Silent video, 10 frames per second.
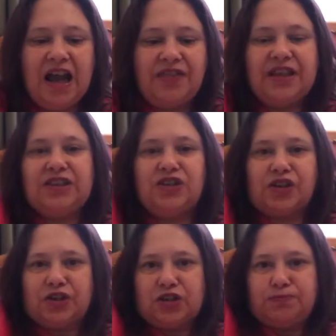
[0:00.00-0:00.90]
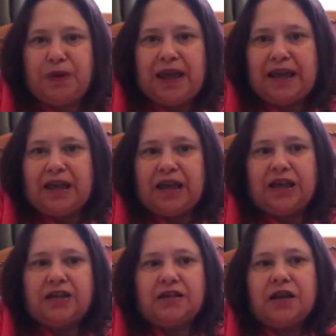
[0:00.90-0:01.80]
And these are just pink
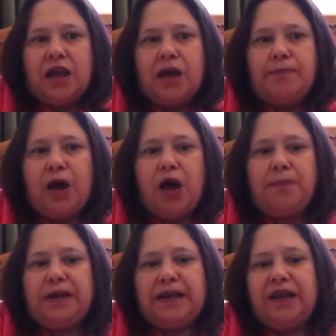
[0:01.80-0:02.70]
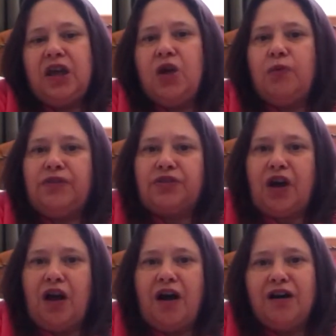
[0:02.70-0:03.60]
and purpley with the
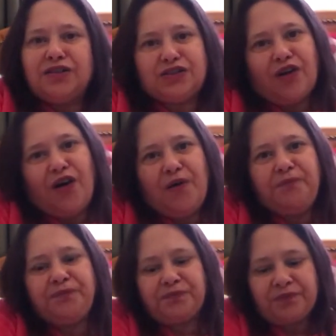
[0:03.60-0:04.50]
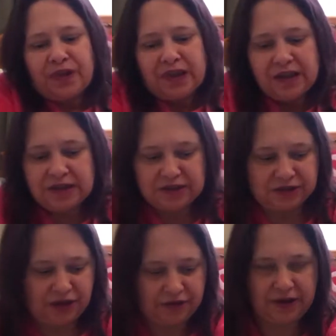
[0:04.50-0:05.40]
hearts on. So
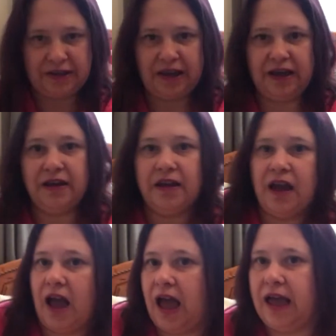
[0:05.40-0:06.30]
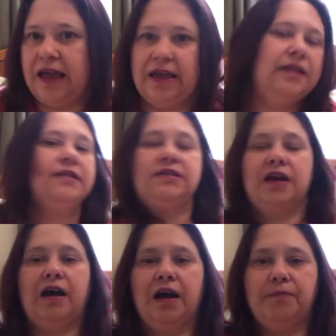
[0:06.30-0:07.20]
yeah, and
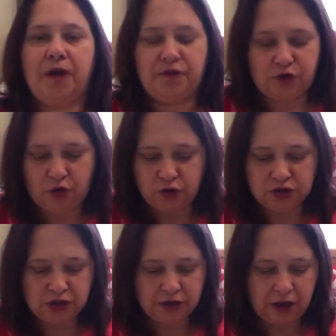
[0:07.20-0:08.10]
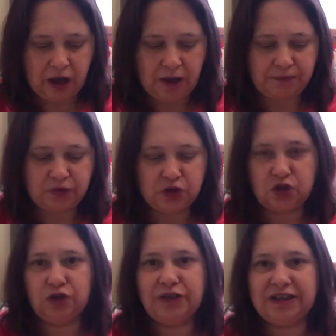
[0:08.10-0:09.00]
I've got the
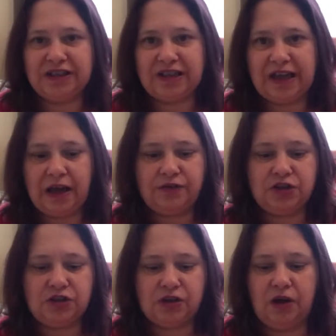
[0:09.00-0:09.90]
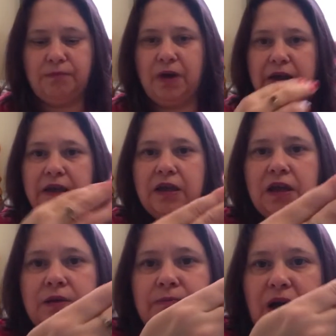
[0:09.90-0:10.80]
jewellery today. I've just got
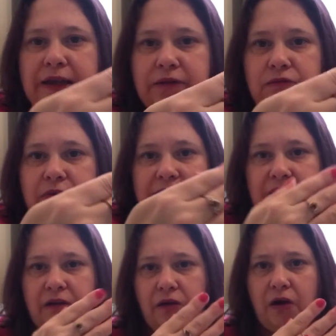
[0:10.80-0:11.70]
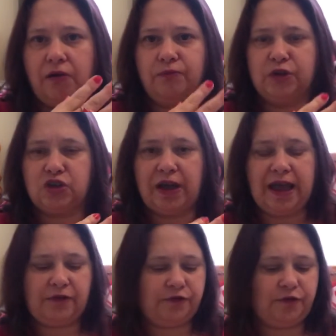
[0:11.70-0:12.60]
my ring on, which I
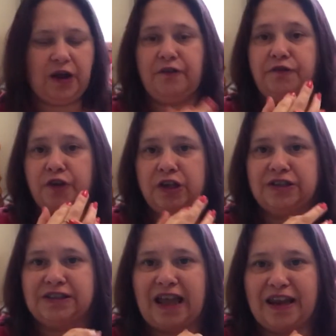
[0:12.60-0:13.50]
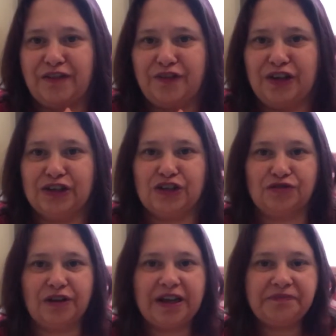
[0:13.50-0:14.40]
had for our first
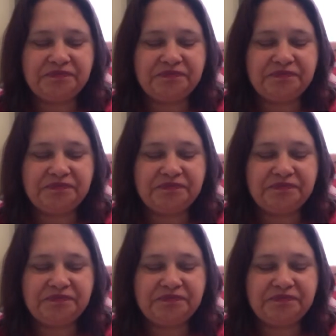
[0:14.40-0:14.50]
anniversary.